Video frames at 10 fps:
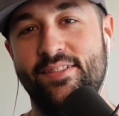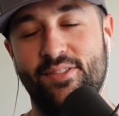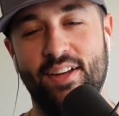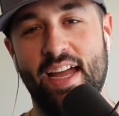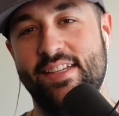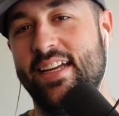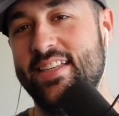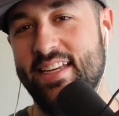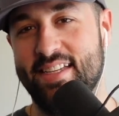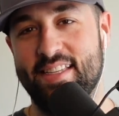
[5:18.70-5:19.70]
We'll catch you guys
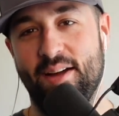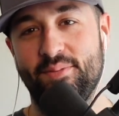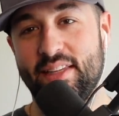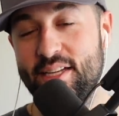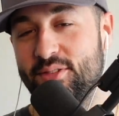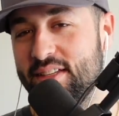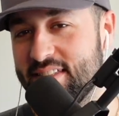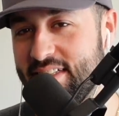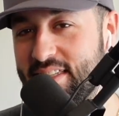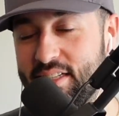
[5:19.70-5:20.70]
next time. Thanks for
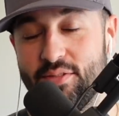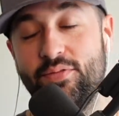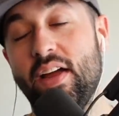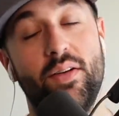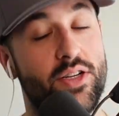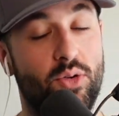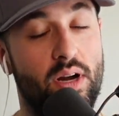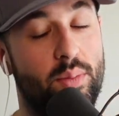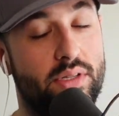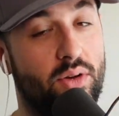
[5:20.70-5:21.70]
listening to this very short
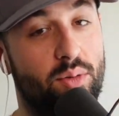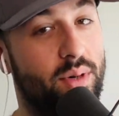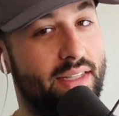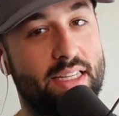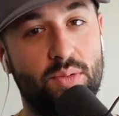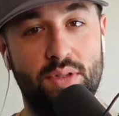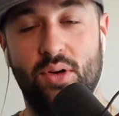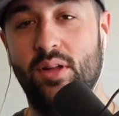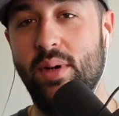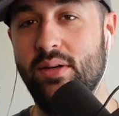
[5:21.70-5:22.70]
episode, but that's what they're
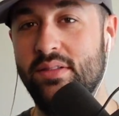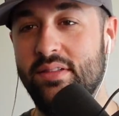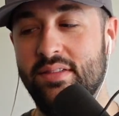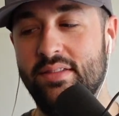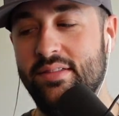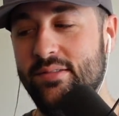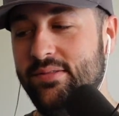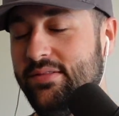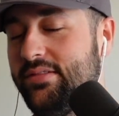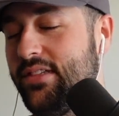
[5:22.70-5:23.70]
all about.
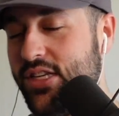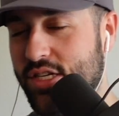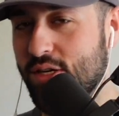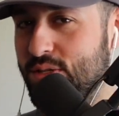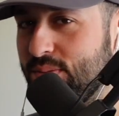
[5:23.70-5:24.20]
Cheers.